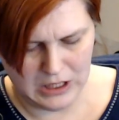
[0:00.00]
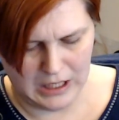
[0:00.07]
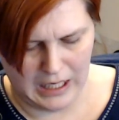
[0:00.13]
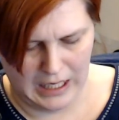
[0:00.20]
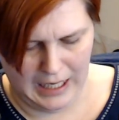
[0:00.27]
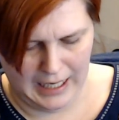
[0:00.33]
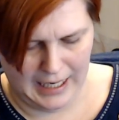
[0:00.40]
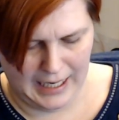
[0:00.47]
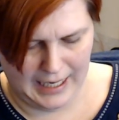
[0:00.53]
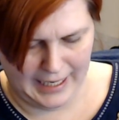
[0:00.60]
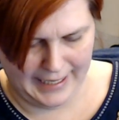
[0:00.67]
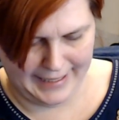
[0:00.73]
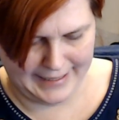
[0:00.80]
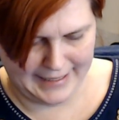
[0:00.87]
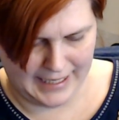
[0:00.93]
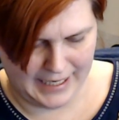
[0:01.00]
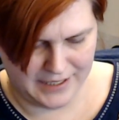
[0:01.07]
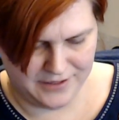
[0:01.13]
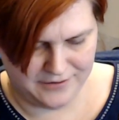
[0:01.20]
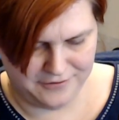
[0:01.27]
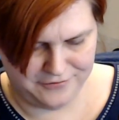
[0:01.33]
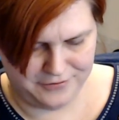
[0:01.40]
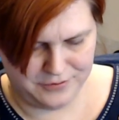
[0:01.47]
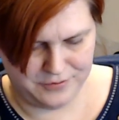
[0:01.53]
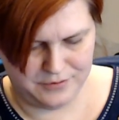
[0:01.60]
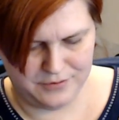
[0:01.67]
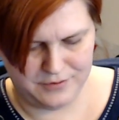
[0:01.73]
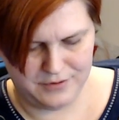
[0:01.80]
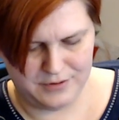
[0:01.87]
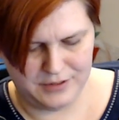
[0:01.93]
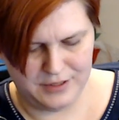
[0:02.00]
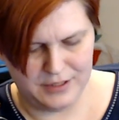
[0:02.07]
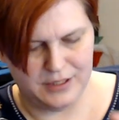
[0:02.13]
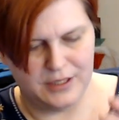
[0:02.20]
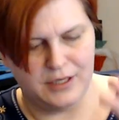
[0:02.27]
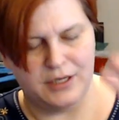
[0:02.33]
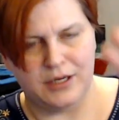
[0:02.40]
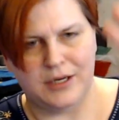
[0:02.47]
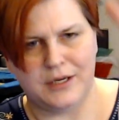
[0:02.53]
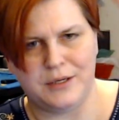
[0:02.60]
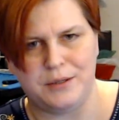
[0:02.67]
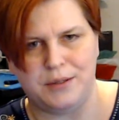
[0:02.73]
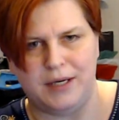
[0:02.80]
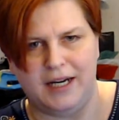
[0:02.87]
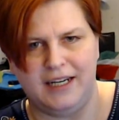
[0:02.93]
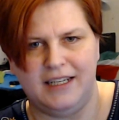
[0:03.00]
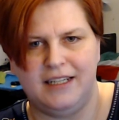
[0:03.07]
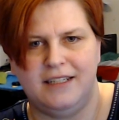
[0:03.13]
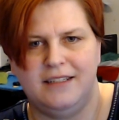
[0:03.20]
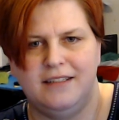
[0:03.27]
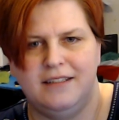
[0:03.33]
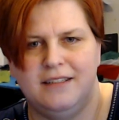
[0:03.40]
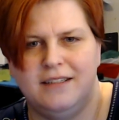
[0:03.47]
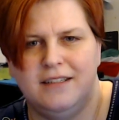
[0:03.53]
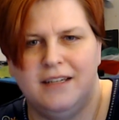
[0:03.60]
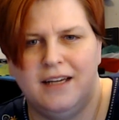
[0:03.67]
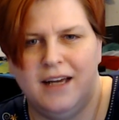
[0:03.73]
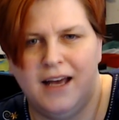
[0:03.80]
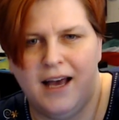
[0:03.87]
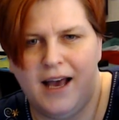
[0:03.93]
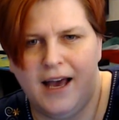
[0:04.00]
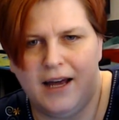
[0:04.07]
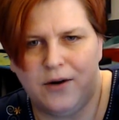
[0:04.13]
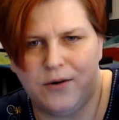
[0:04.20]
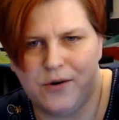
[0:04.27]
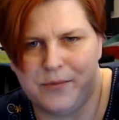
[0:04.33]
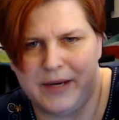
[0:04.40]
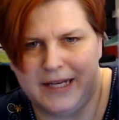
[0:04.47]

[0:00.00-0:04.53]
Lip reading: I kind of created an ornament.